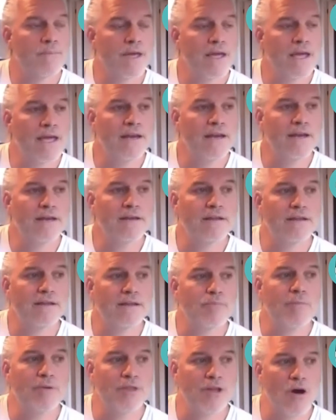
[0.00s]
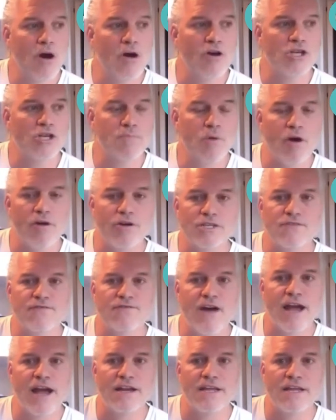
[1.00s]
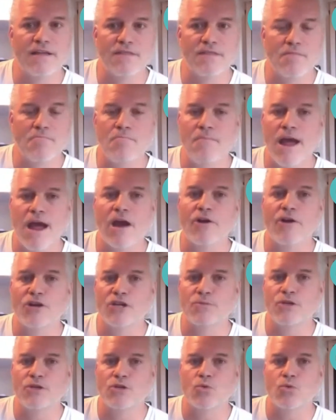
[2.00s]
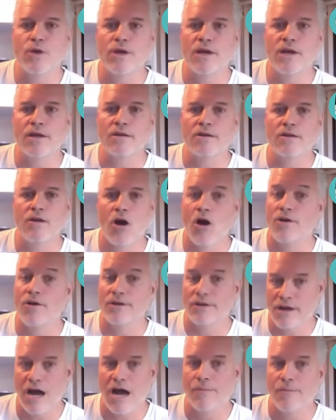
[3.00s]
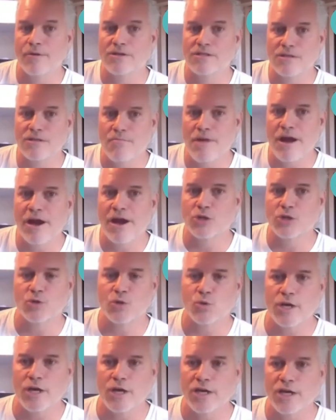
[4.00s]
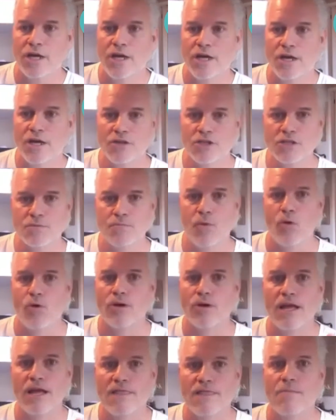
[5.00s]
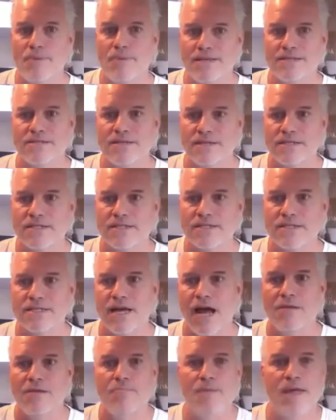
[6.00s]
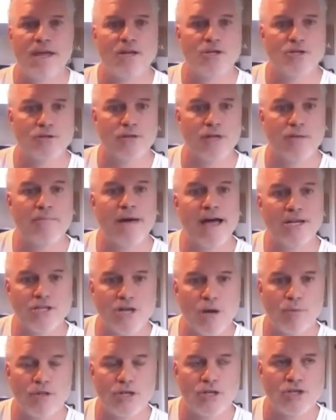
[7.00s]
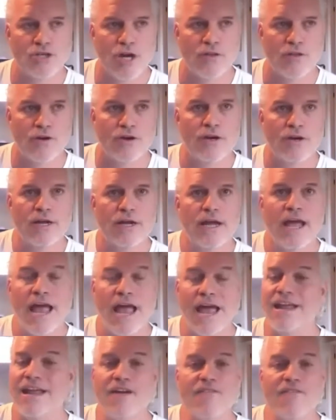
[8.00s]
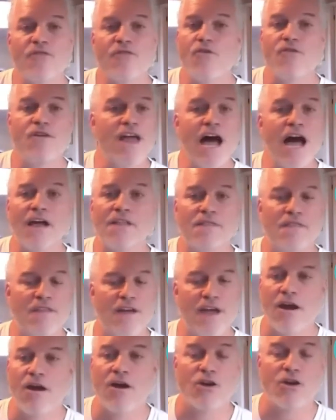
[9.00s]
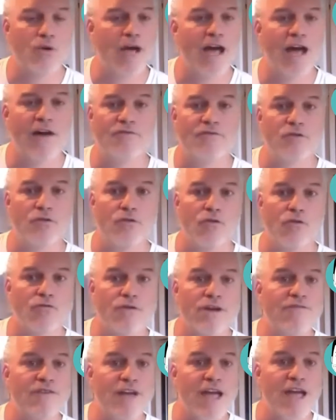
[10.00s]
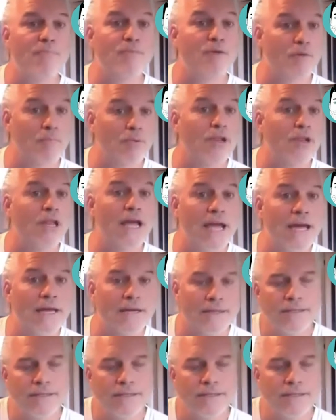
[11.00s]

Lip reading: And probably the hardest part is finding the marriage between art and commerce, the marriage between the sport and the business side, and making sure they match up with each other. And if they're not there, you have to revamp your plan.